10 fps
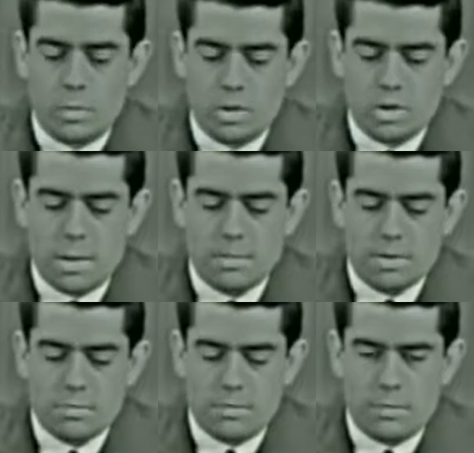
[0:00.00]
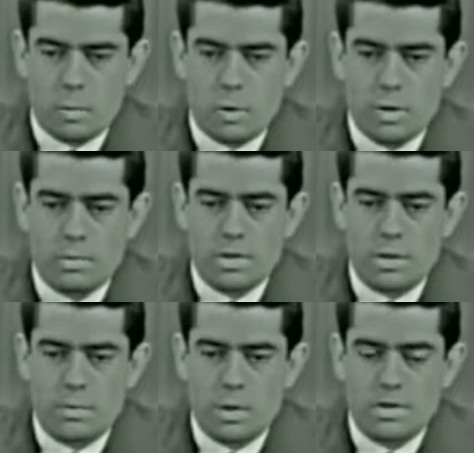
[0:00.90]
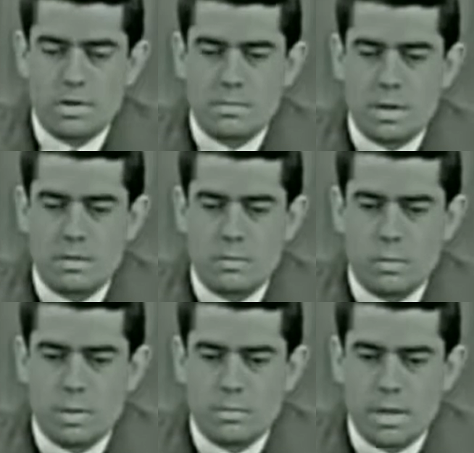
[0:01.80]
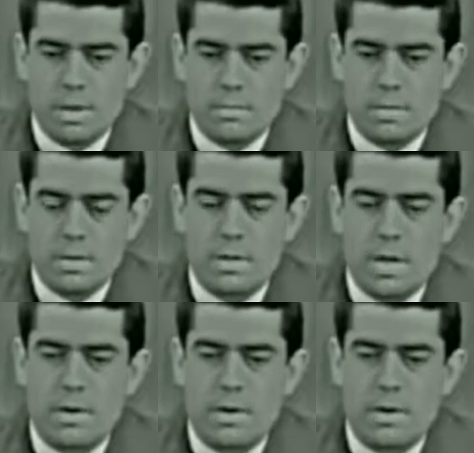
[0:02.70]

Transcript: When we described this before, there was some question about what we meant by